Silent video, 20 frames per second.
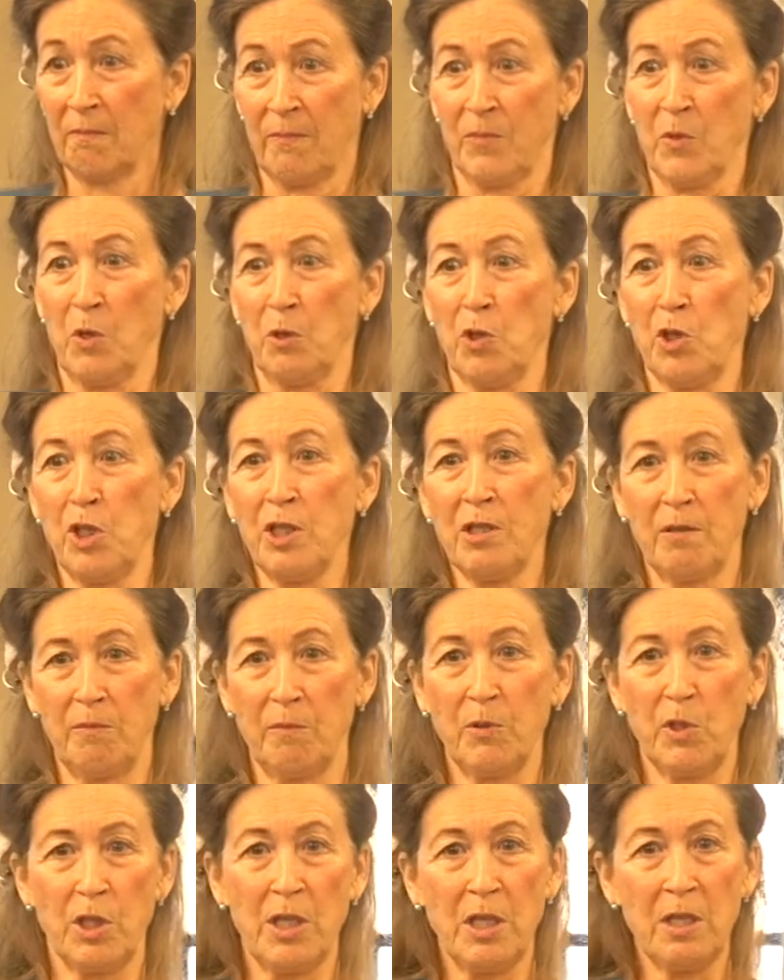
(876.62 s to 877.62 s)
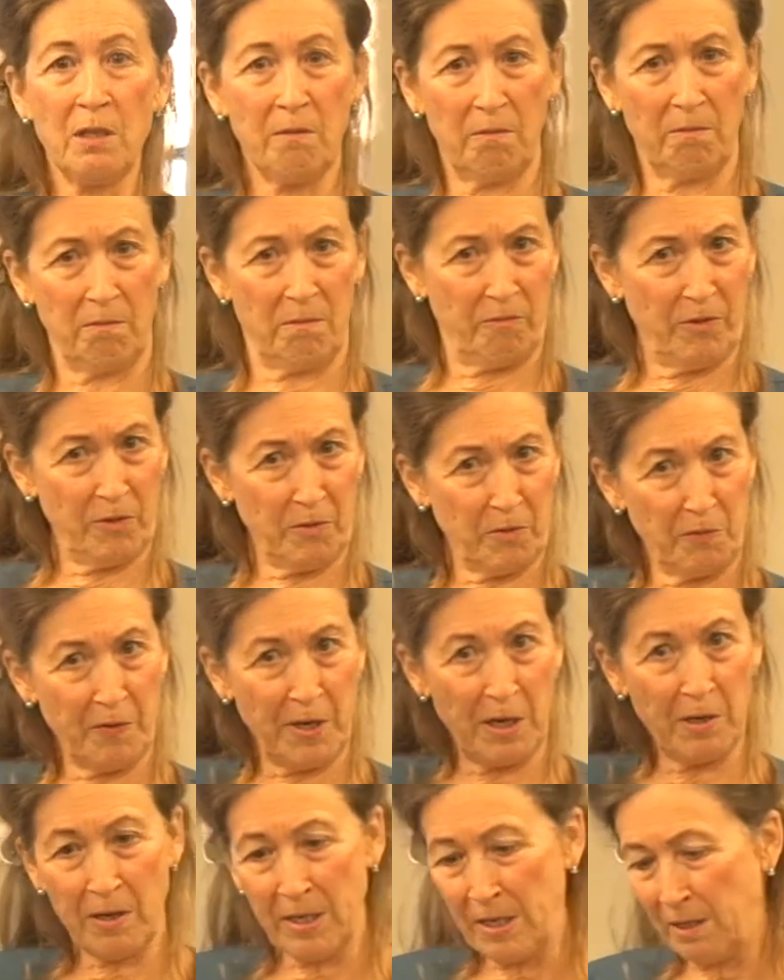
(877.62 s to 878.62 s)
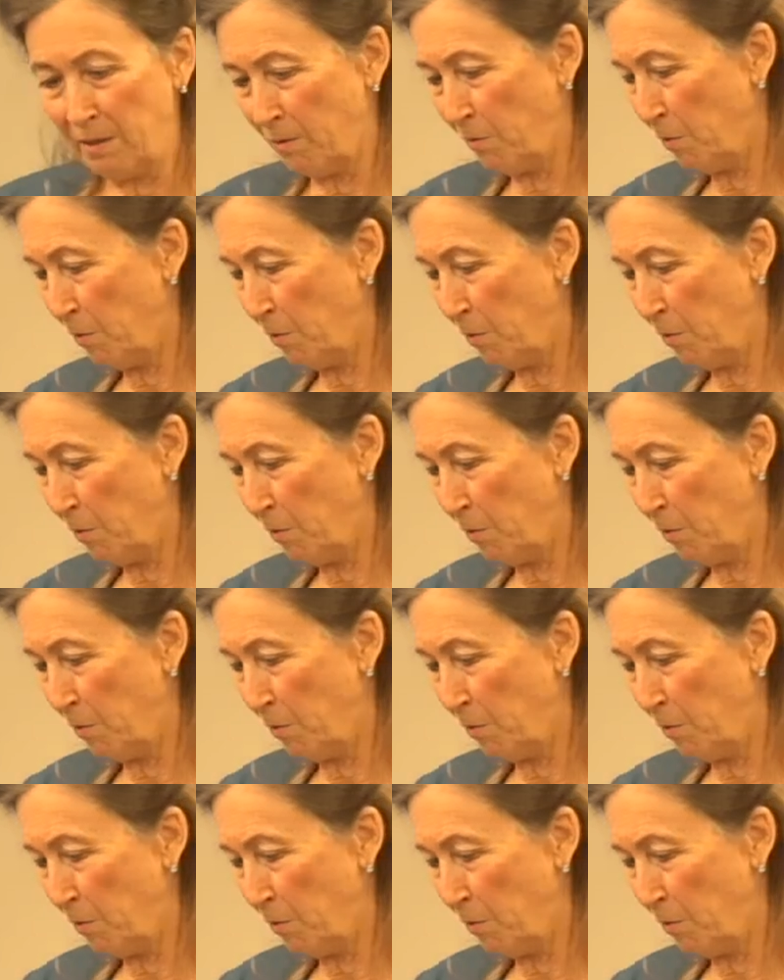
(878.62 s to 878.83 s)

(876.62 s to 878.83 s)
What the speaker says: So she is very